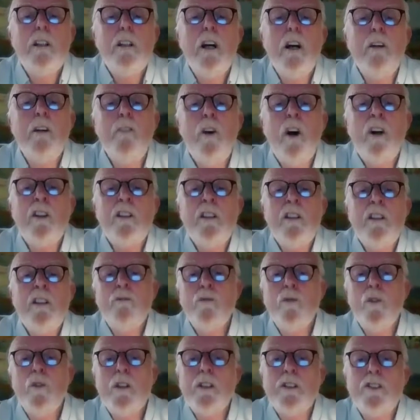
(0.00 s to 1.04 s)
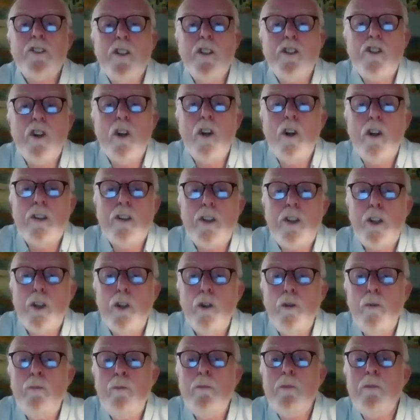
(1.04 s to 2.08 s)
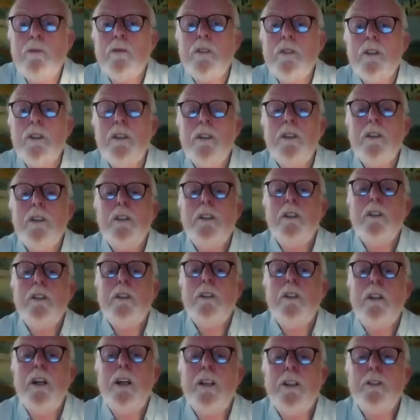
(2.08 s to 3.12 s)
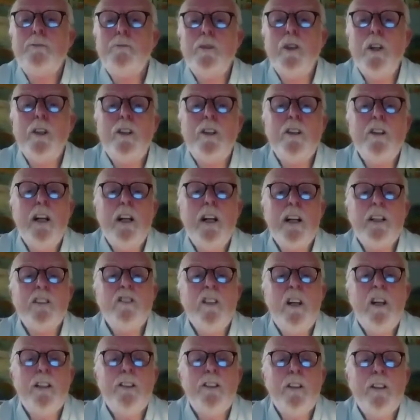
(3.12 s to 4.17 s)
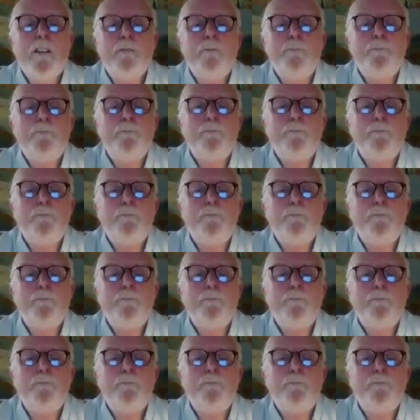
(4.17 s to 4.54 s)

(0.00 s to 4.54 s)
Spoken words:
Among them were Sir John Hume and his brother Alexander,